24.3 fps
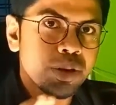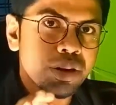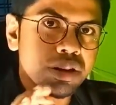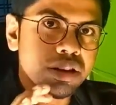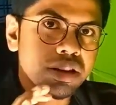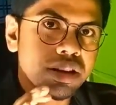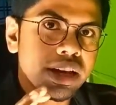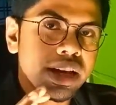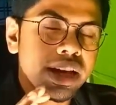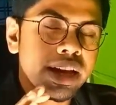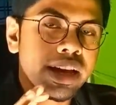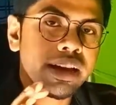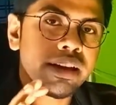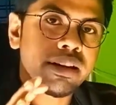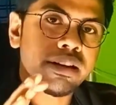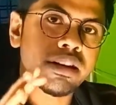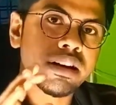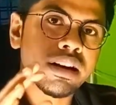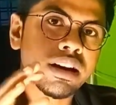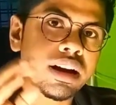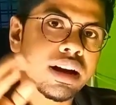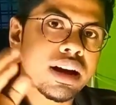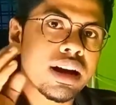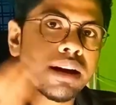They
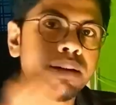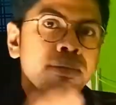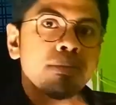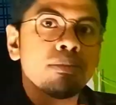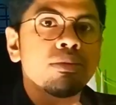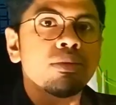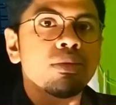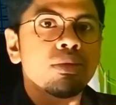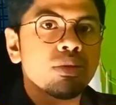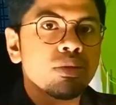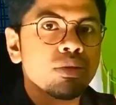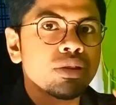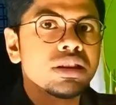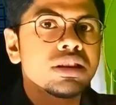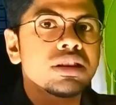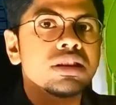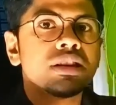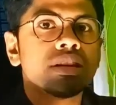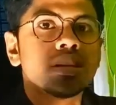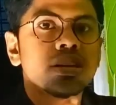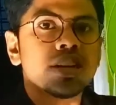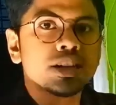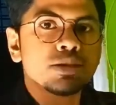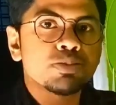come with
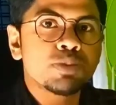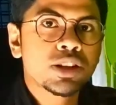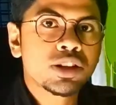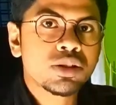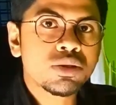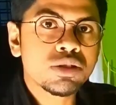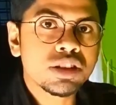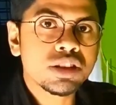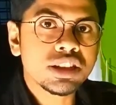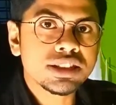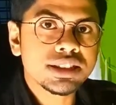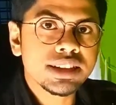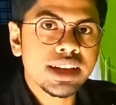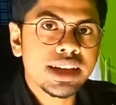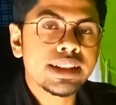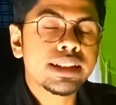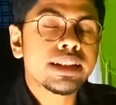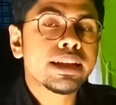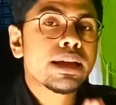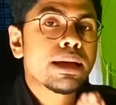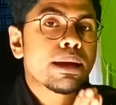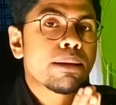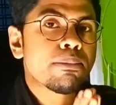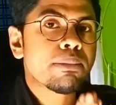respect to
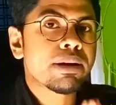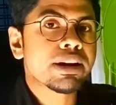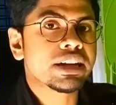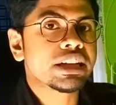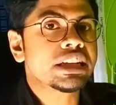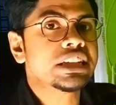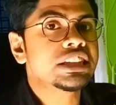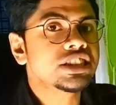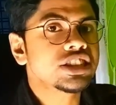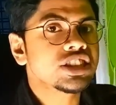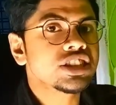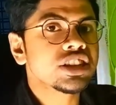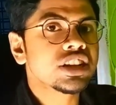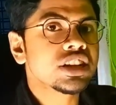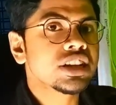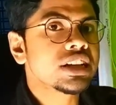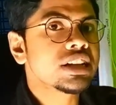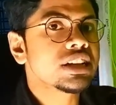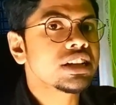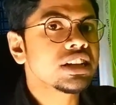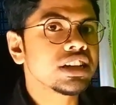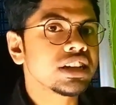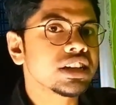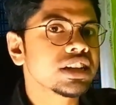design, but in
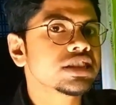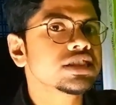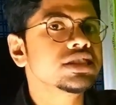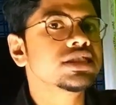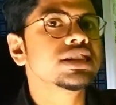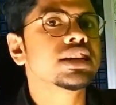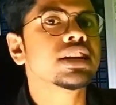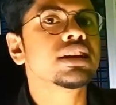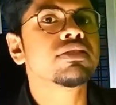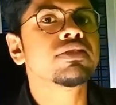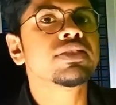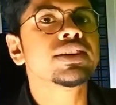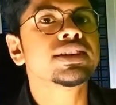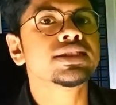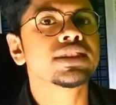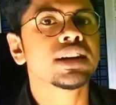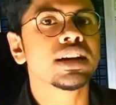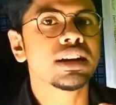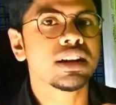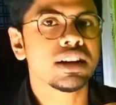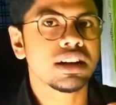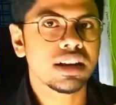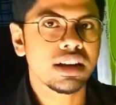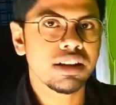general DRC and LVS
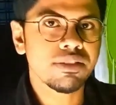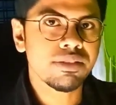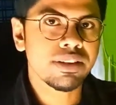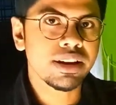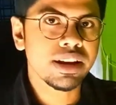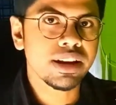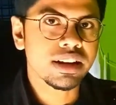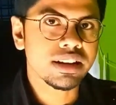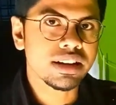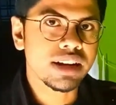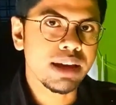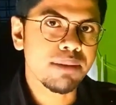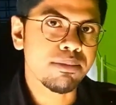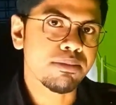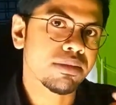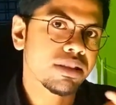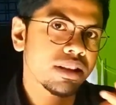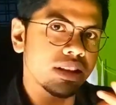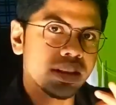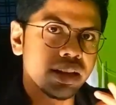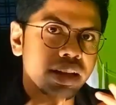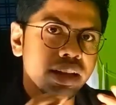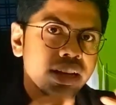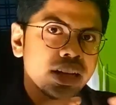are every time
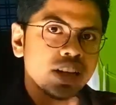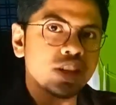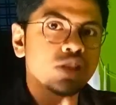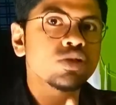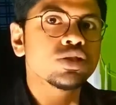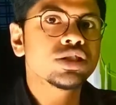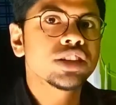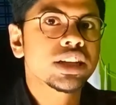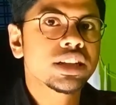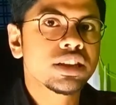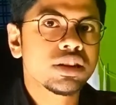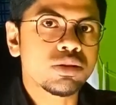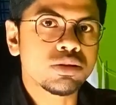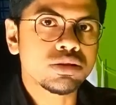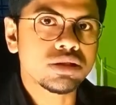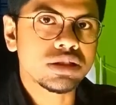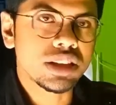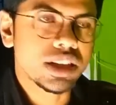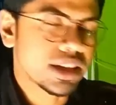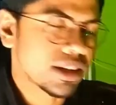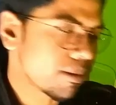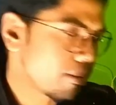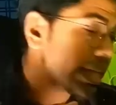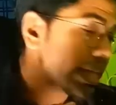they need to check those
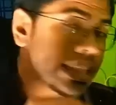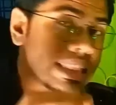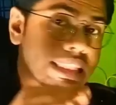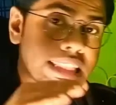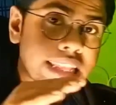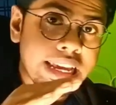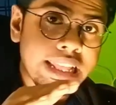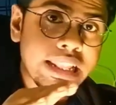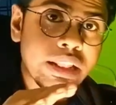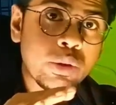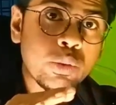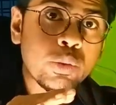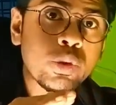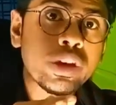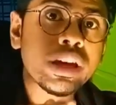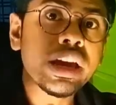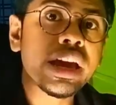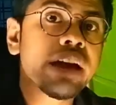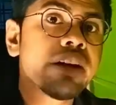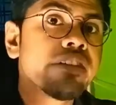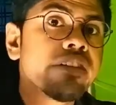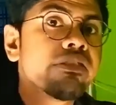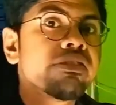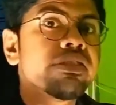things. And then we
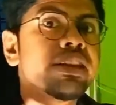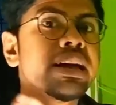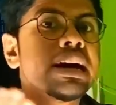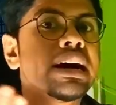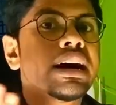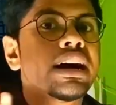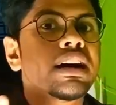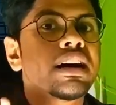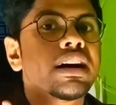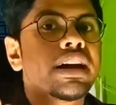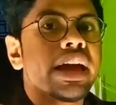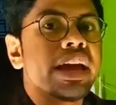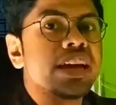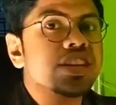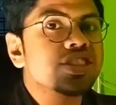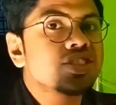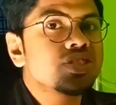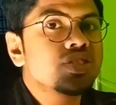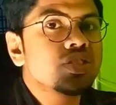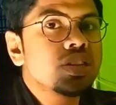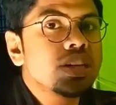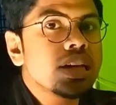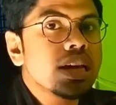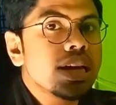have the
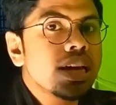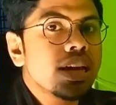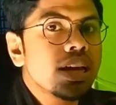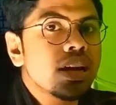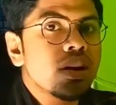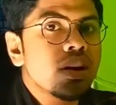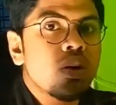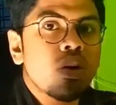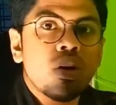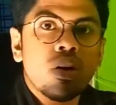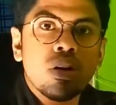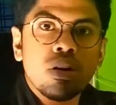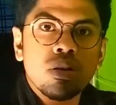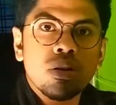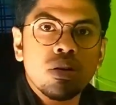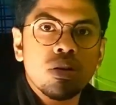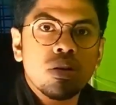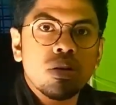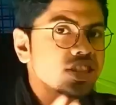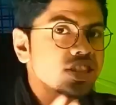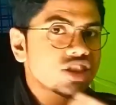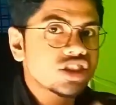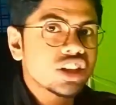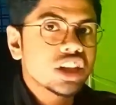STA or
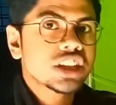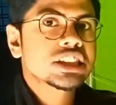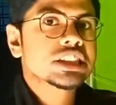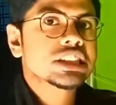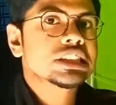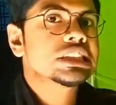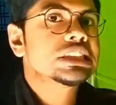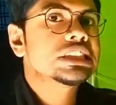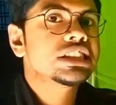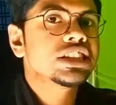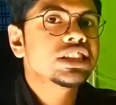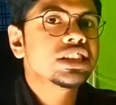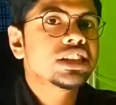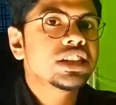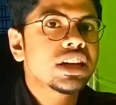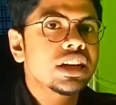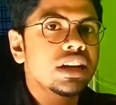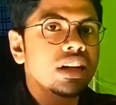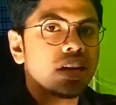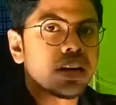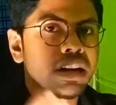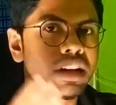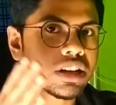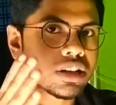instruction
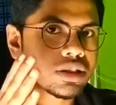engineer.